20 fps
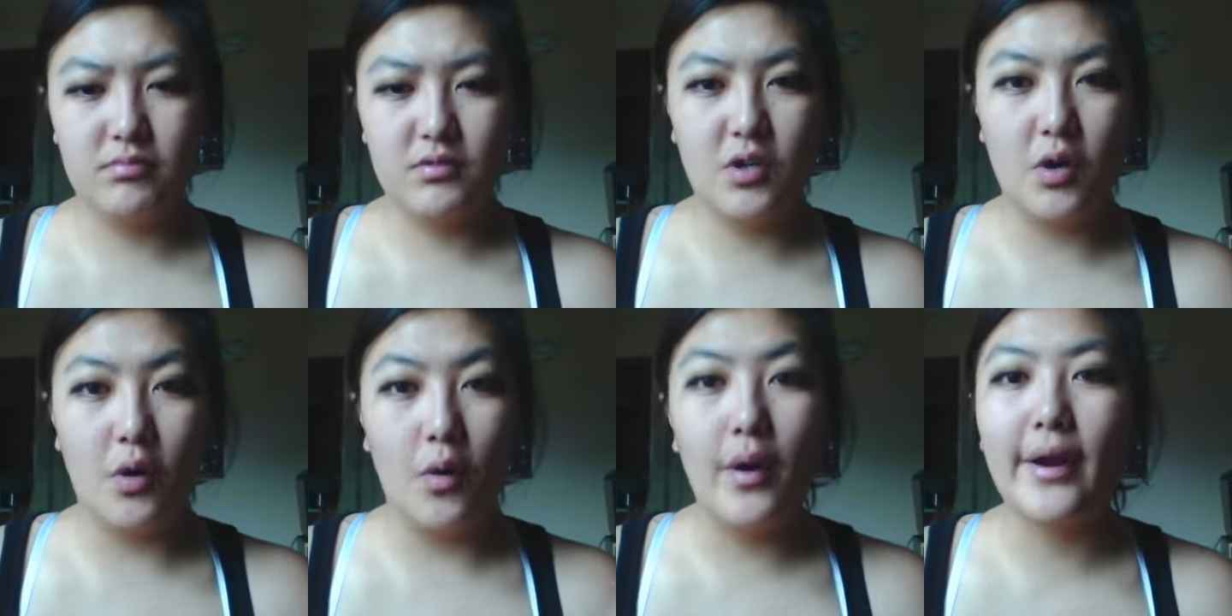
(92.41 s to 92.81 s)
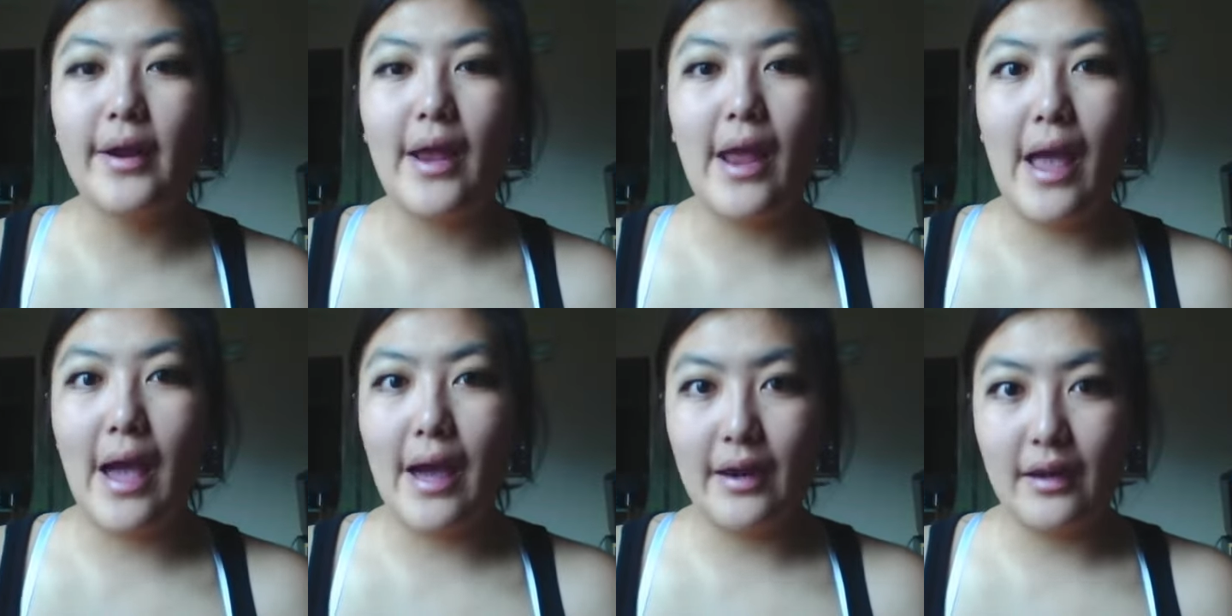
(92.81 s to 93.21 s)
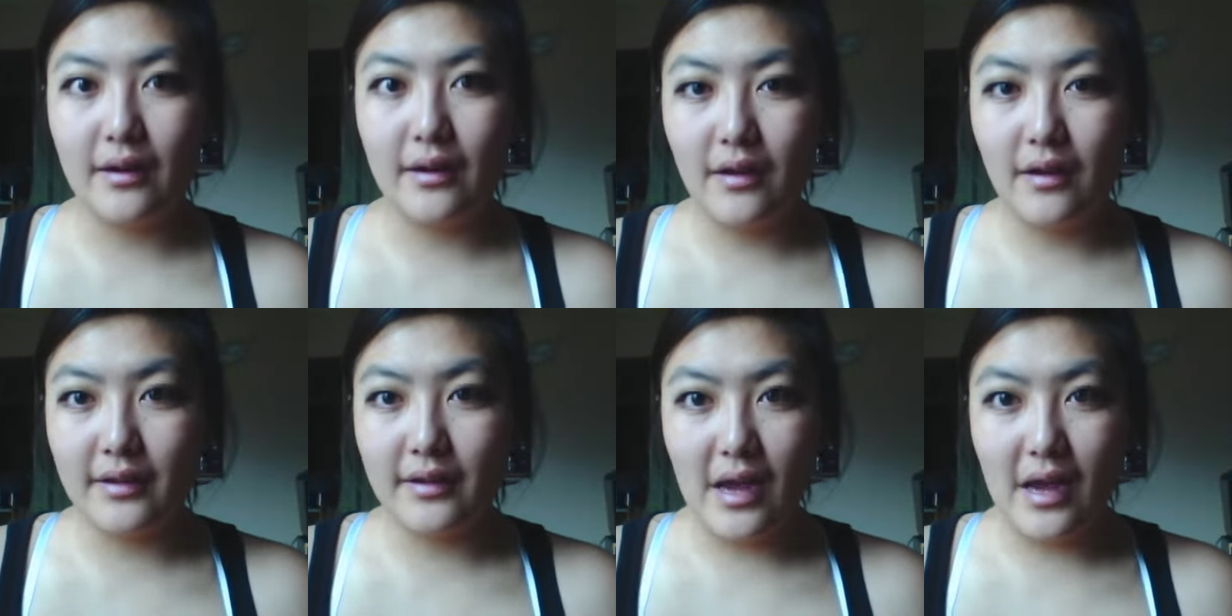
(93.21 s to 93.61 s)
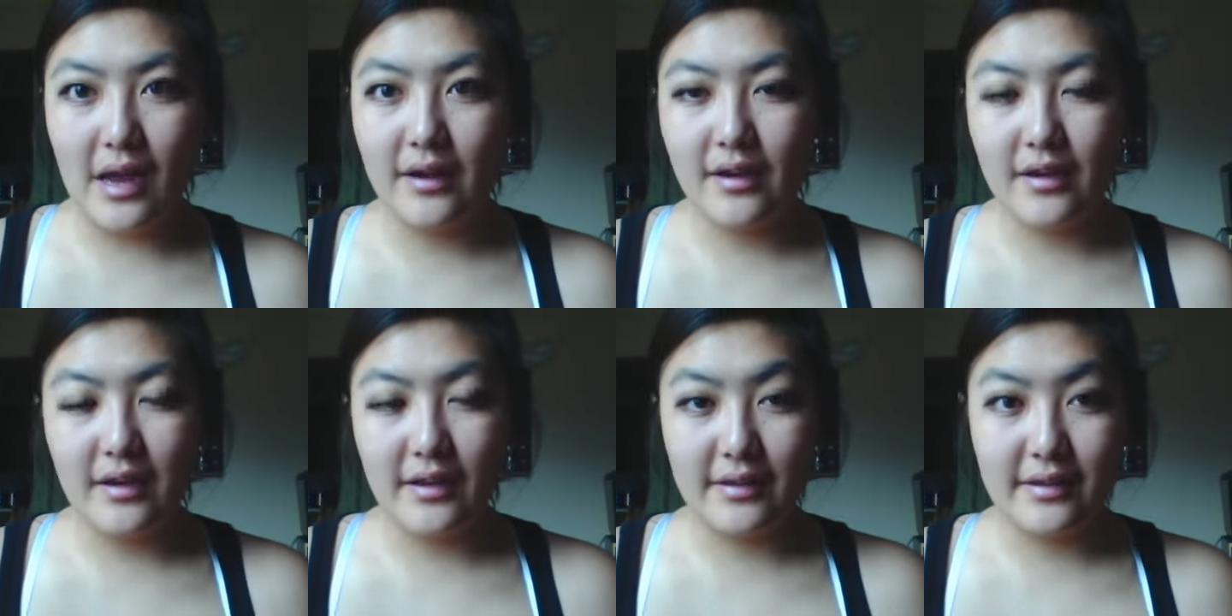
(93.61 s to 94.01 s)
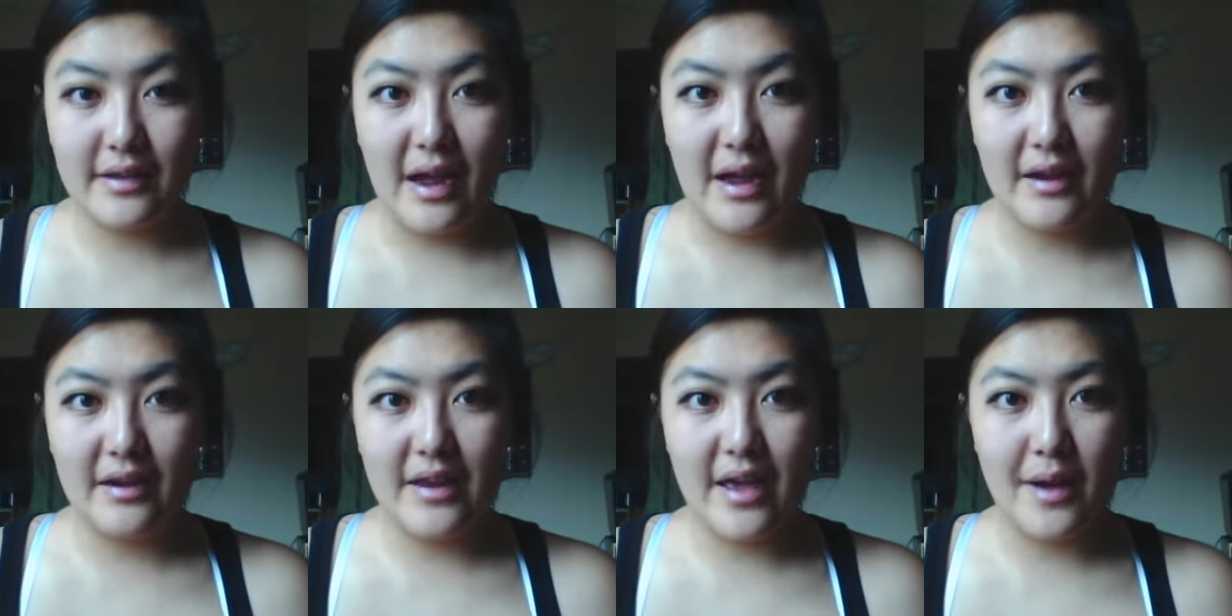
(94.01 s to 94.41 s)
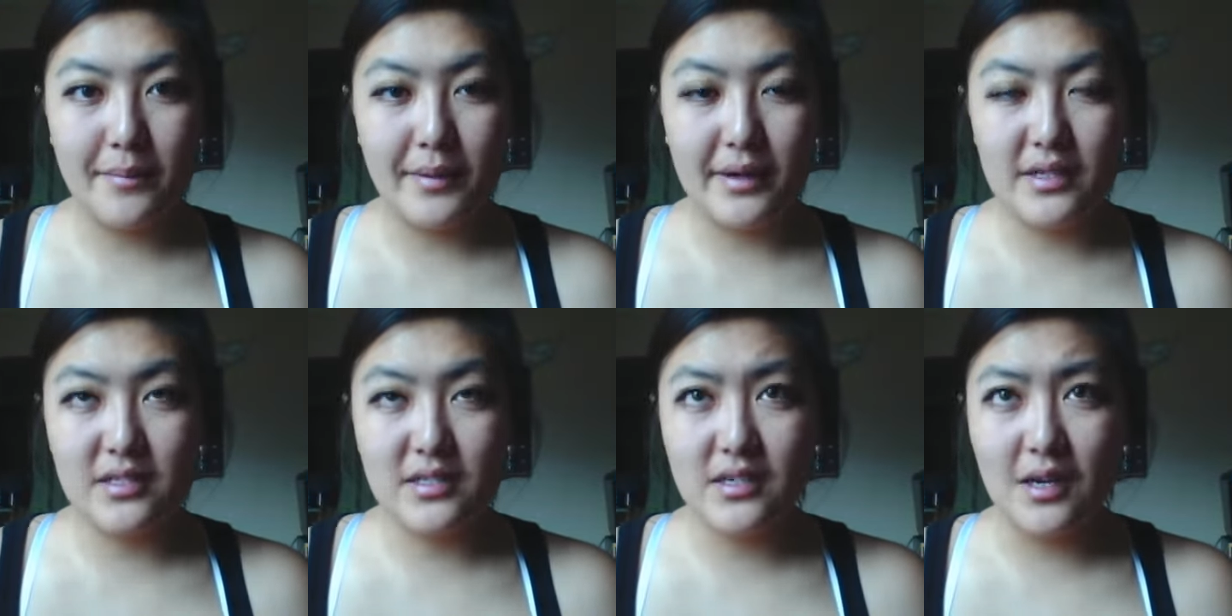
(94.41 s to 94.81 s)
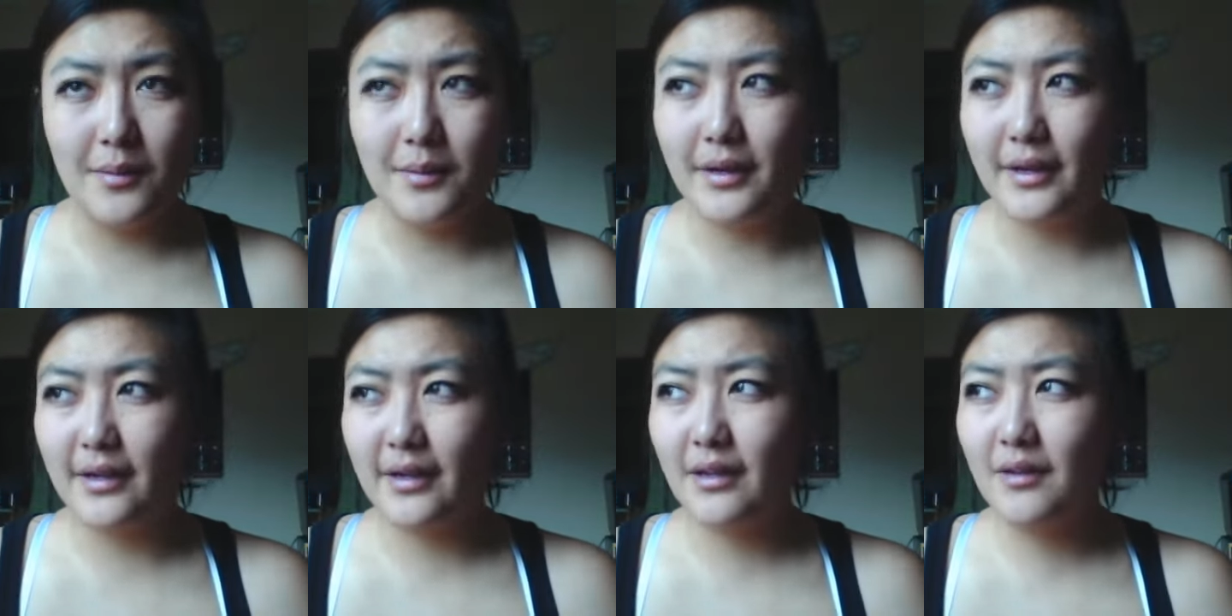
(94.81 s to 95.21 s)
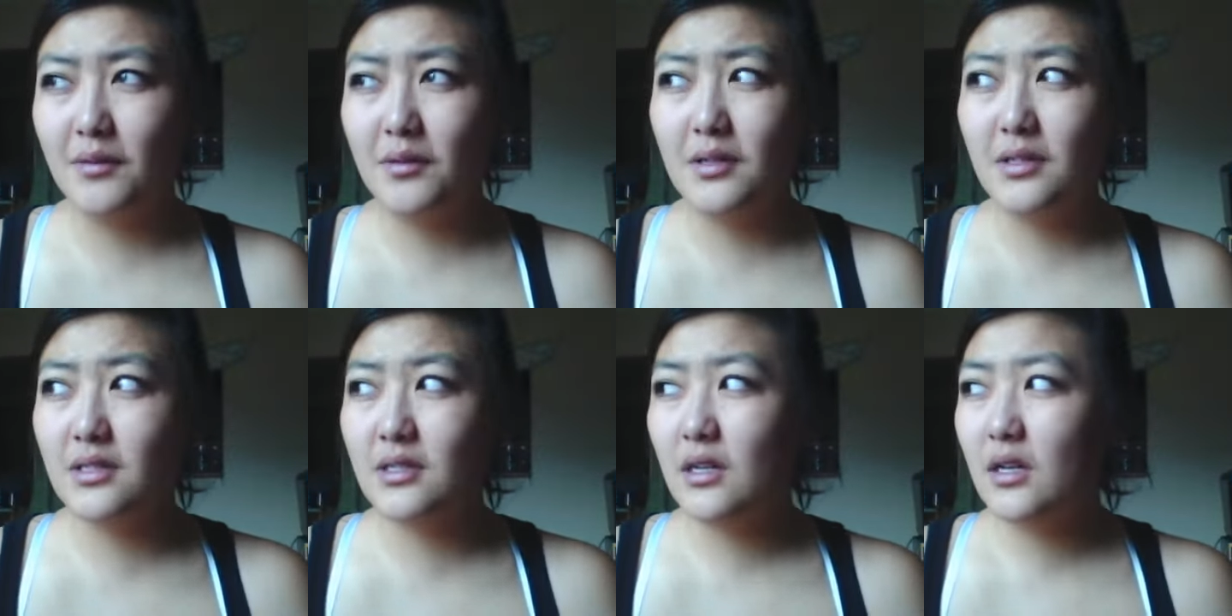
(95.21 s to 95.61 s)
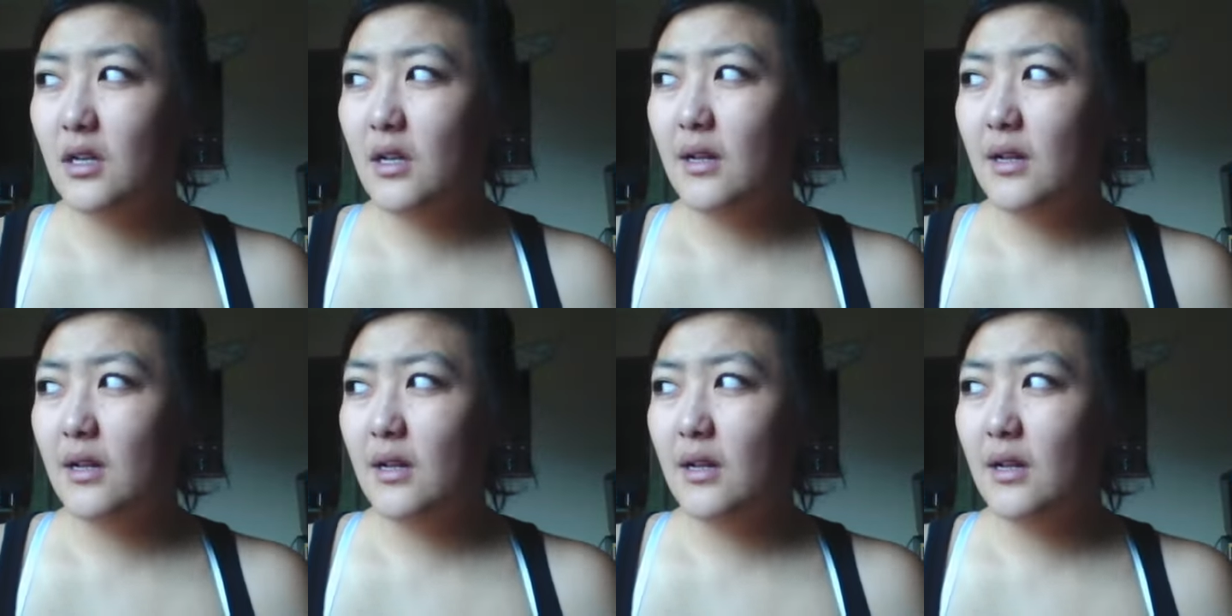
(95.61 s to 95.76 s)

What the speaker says: going at it again and again at my stomach. It was